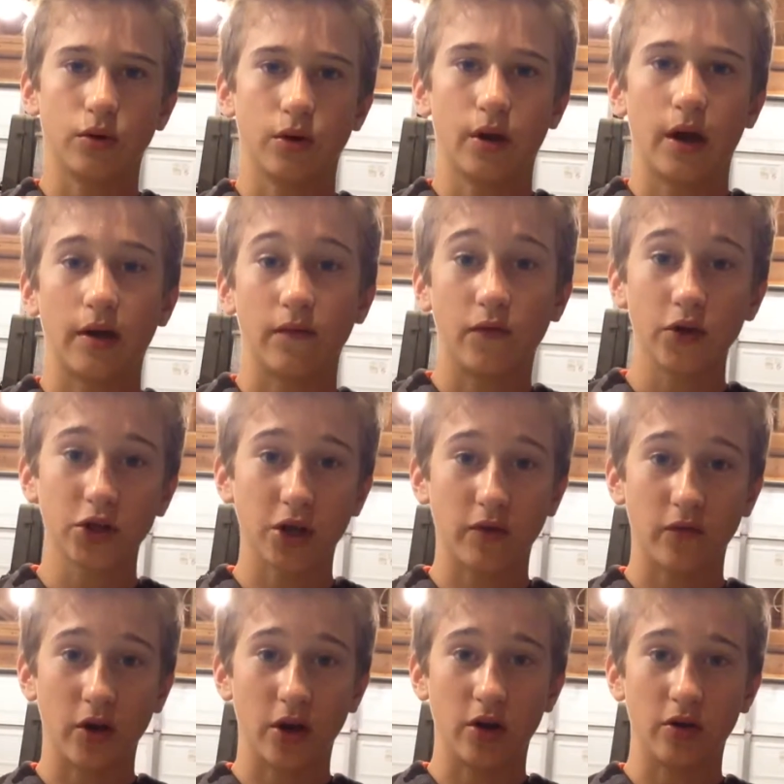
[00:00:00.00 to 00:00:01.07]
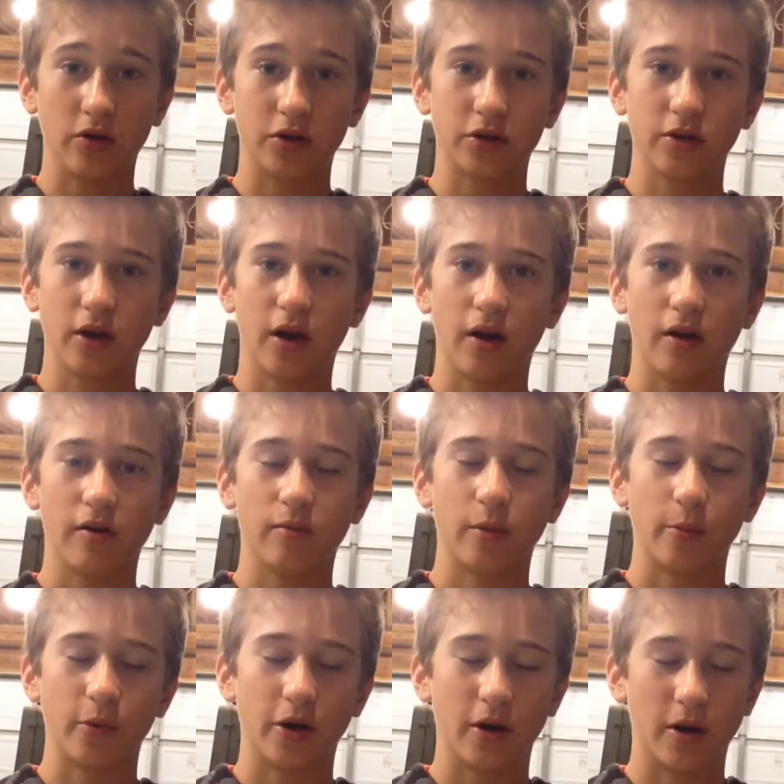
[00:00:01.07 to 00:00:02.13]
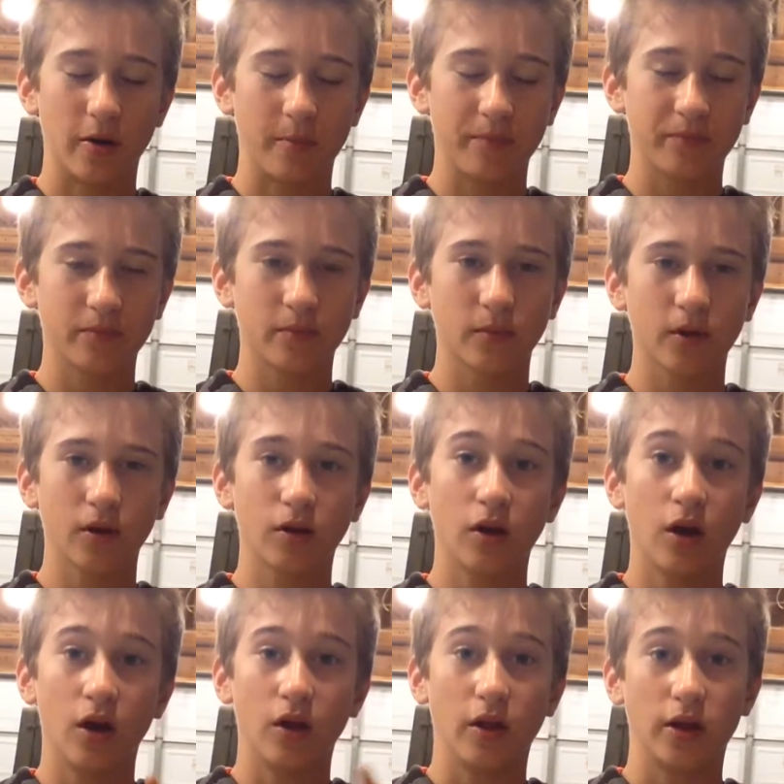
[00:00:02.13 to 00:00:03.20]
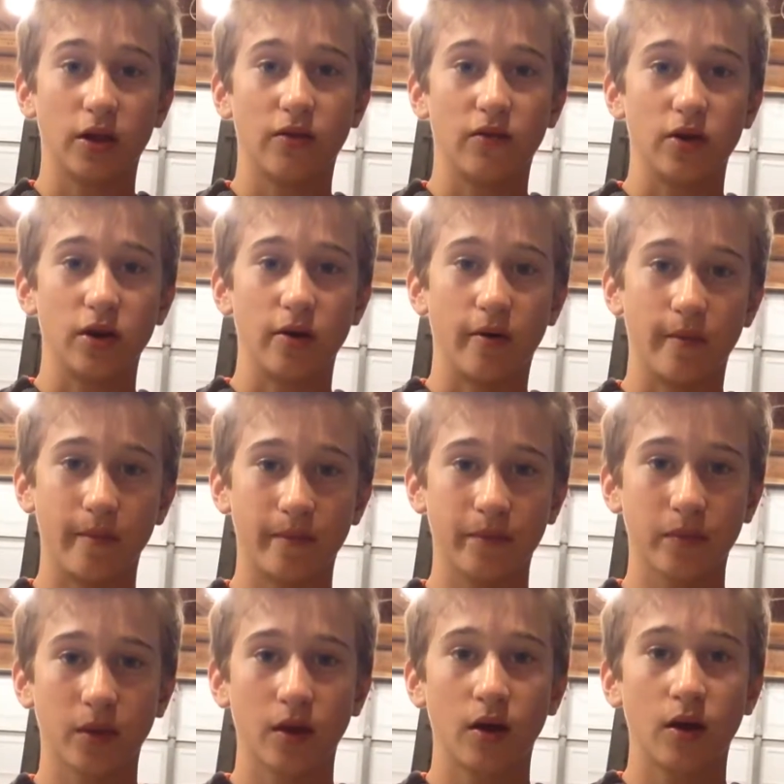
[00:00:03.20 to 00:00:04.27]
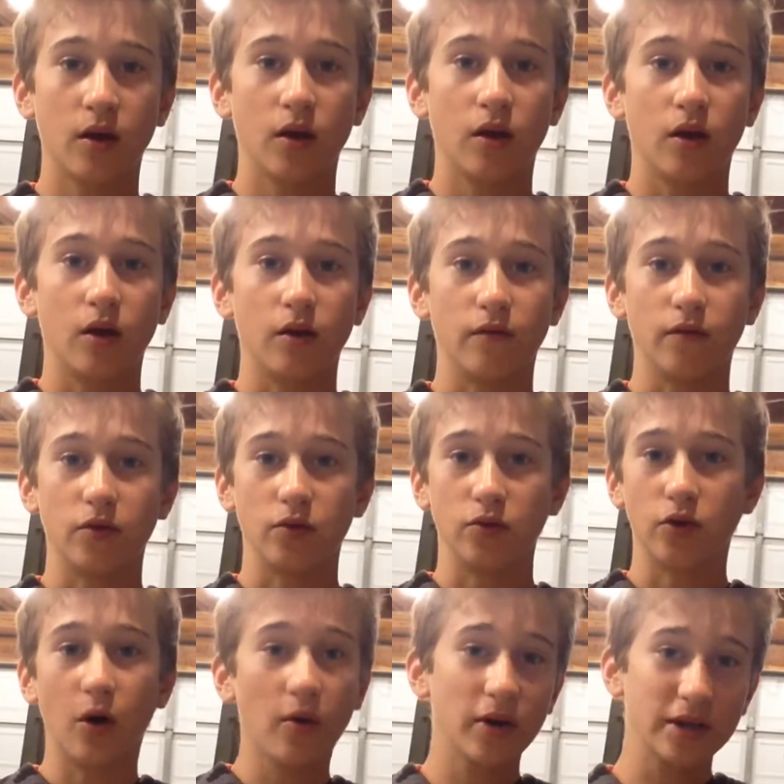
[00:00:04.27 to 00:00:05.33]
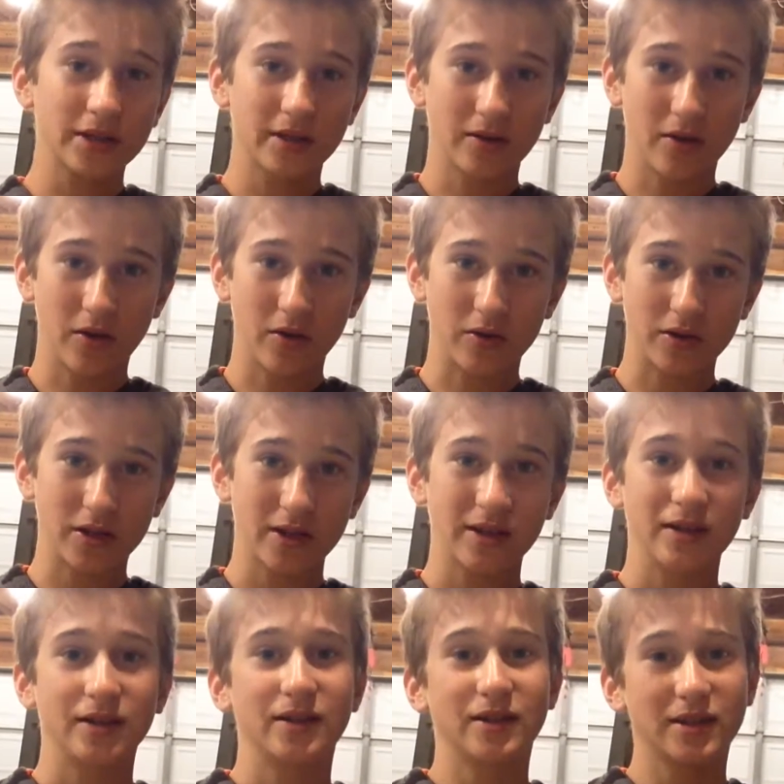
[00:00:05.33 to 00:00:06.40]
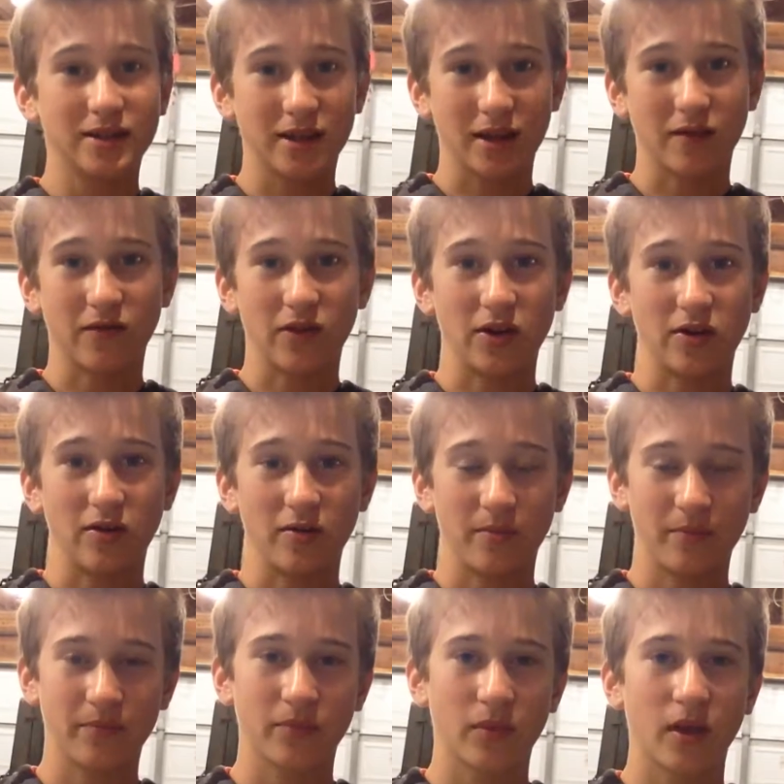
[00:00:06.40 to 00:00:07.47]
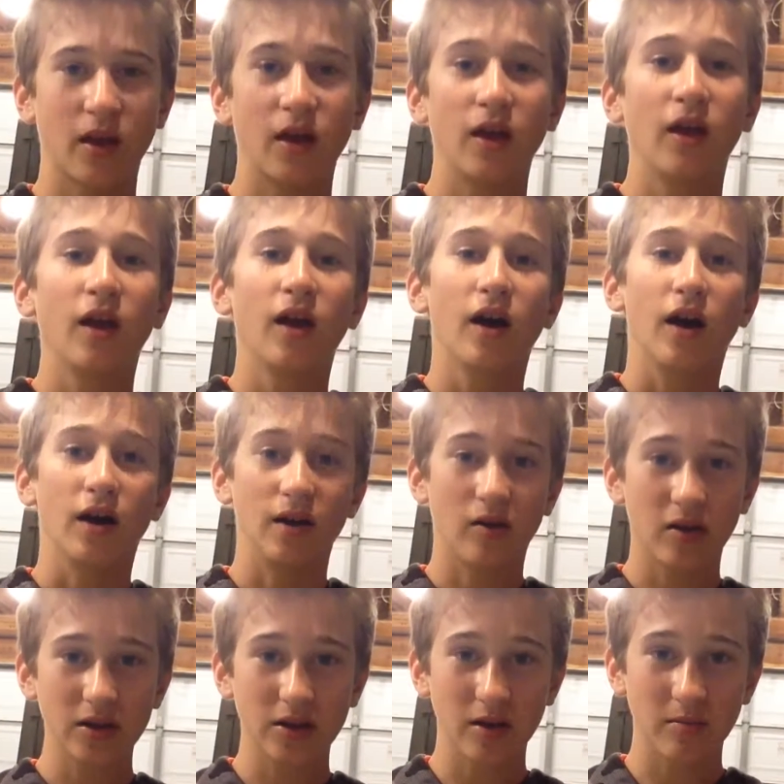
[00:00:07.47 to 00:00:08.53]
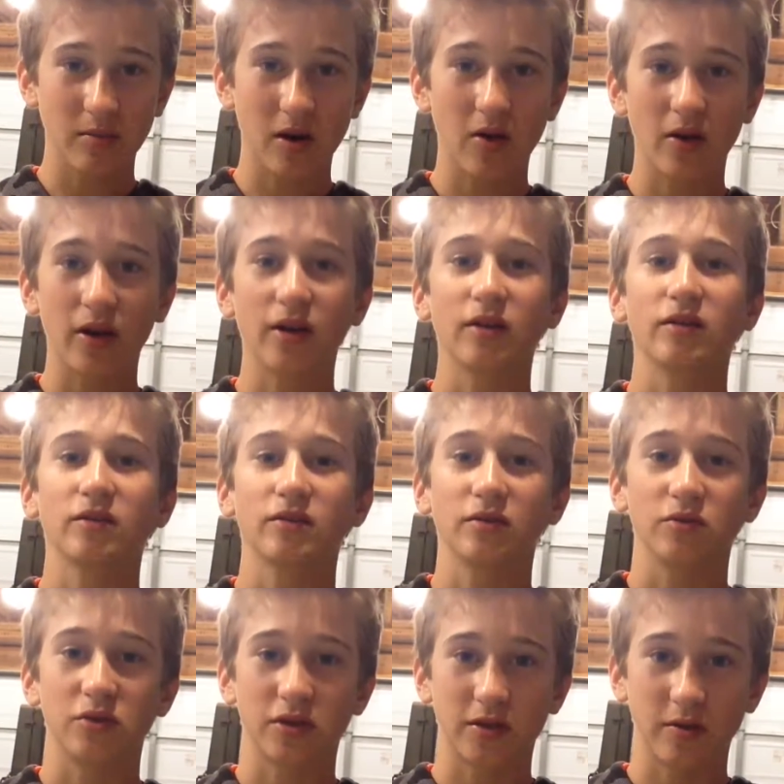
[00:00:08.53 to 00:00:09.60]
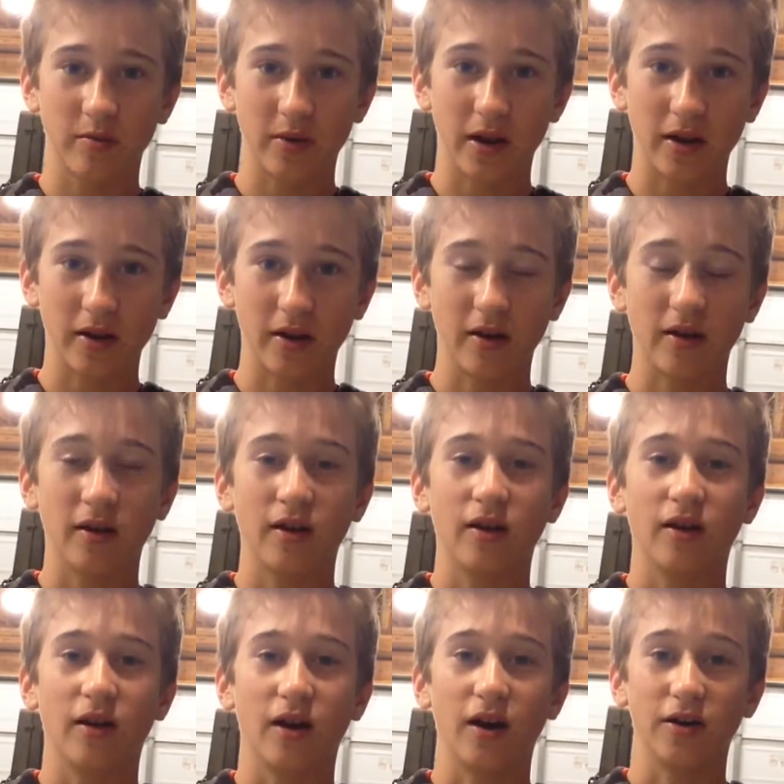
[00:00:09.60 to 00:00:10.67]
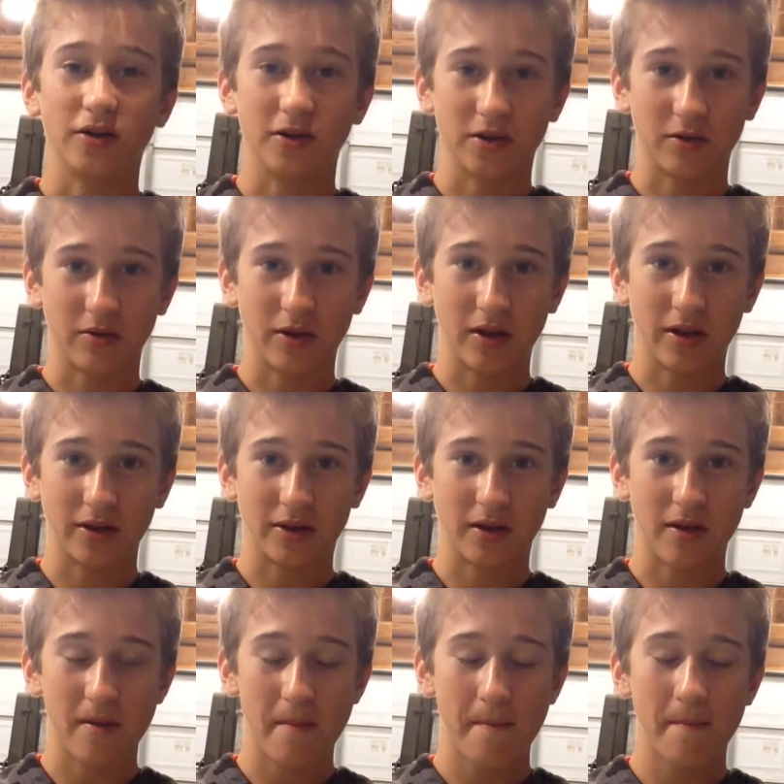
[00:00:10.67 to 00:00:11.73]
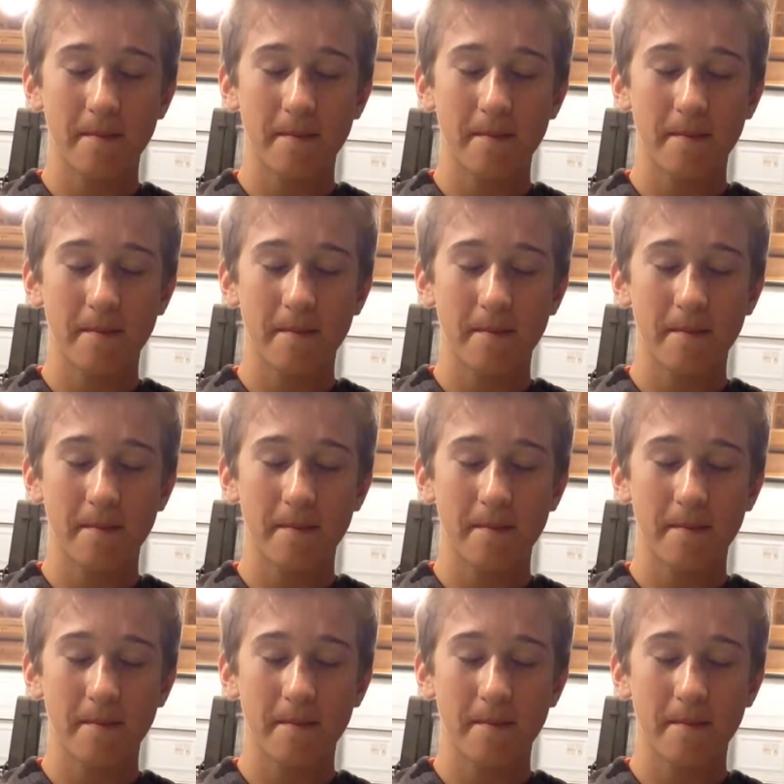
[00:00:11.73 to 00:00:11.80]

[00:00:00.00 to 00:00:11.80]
and fishing videos, yeah, I remember it now, like the video. If you don't want to see those, dislike the video. I know I said mowing, it was a stupid idea. I just realized that.